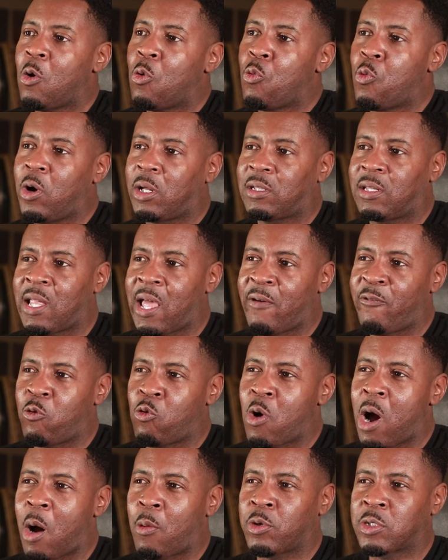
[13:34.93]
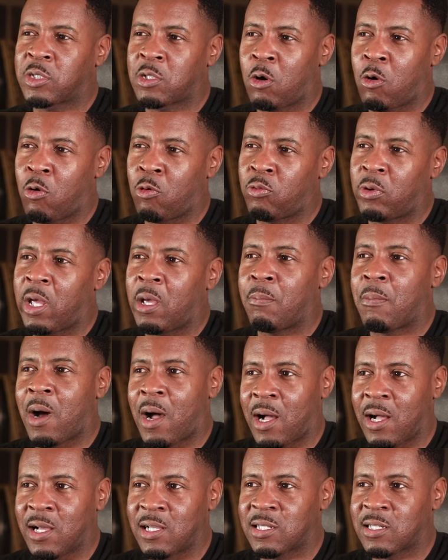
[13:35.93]
what level I was on in
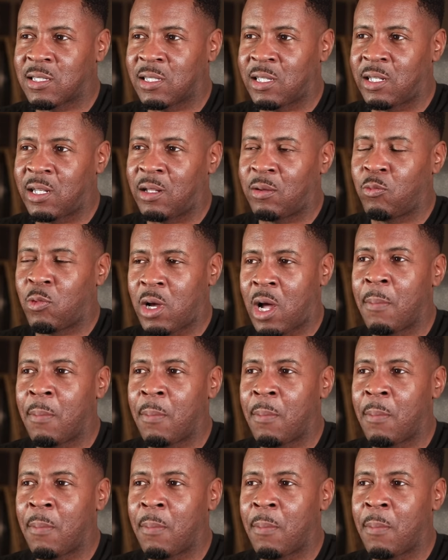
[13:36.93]
my hustling and